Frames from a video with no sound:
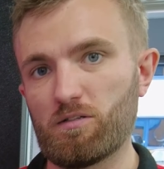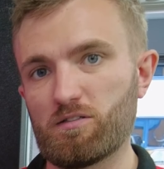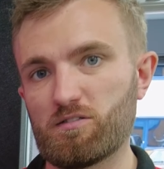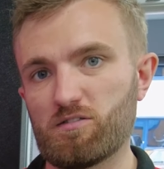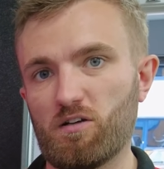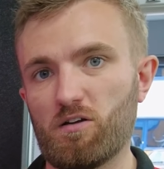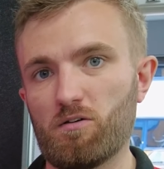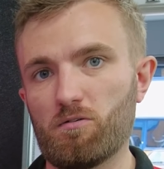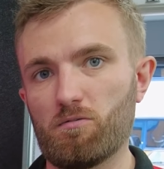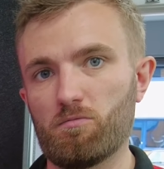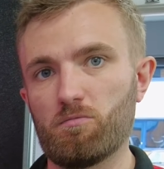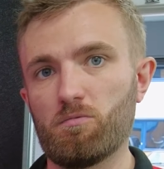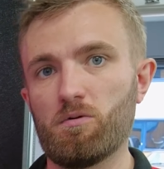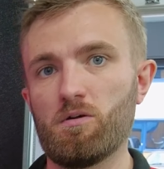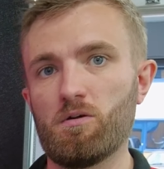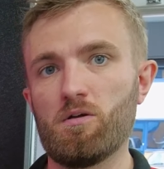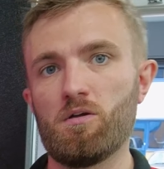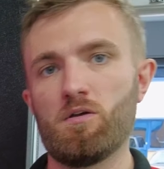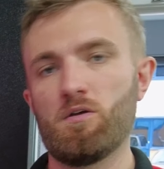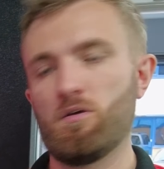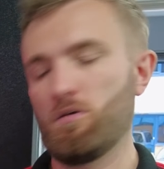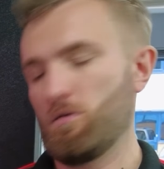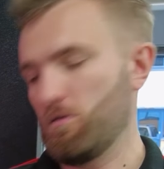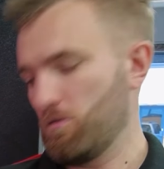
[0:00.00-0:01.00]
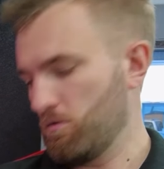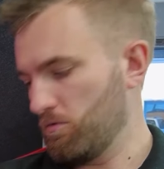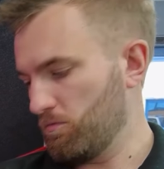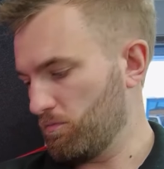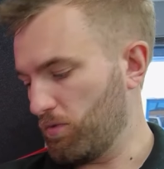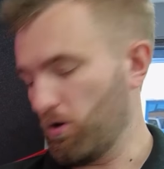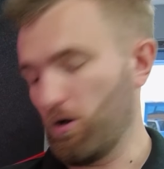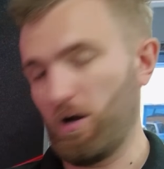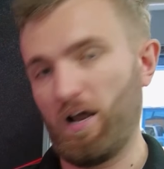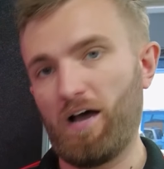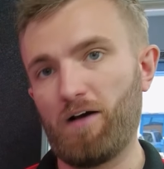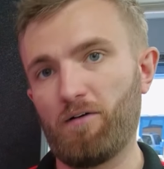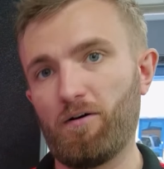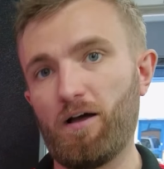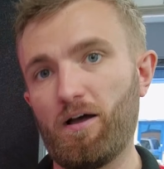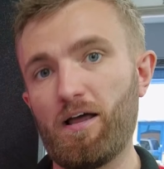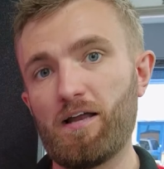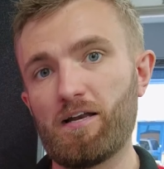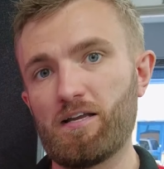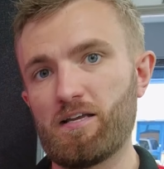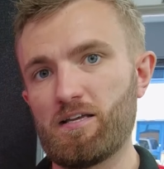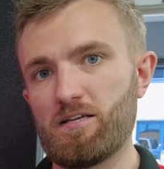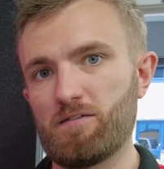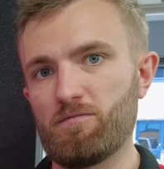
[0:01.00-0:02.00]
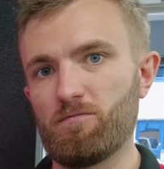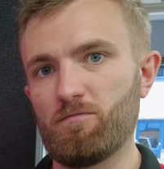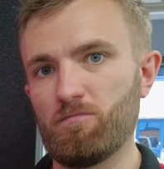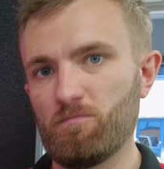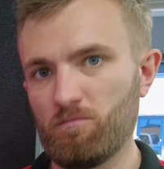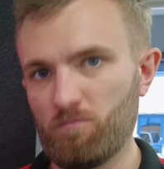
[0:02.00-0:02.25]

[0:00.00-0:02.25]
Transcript: So it will pull out any